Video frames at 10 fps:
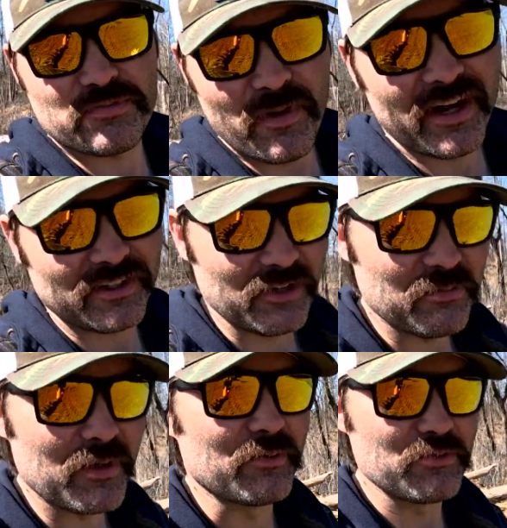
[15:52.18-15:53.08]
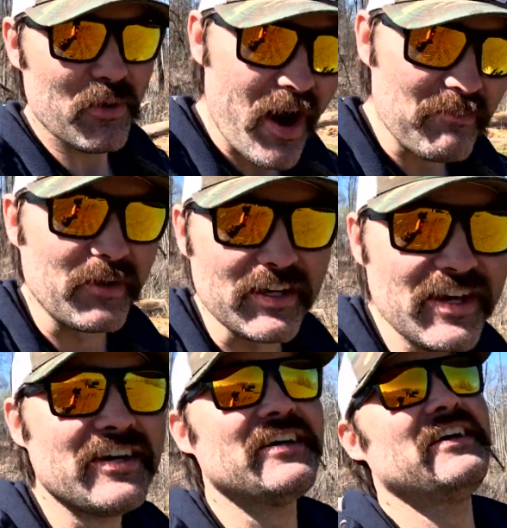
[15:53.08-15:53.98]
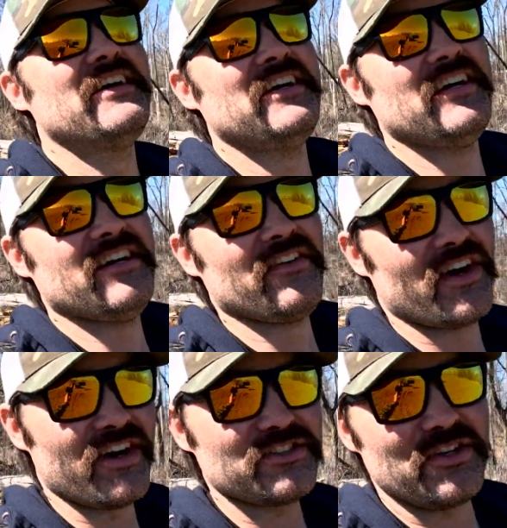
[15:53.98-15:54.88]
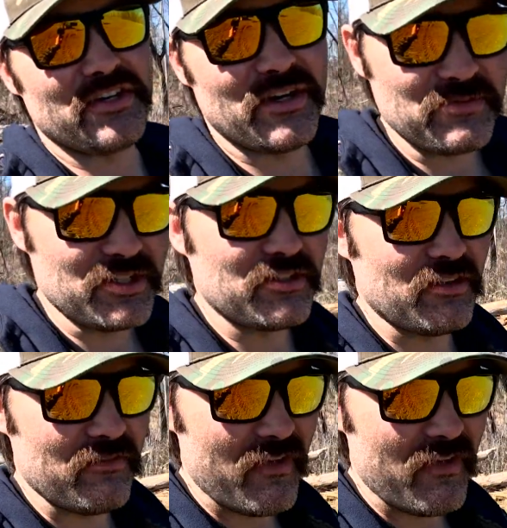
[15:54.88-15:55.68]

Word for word: respect other people's property. There also comes into the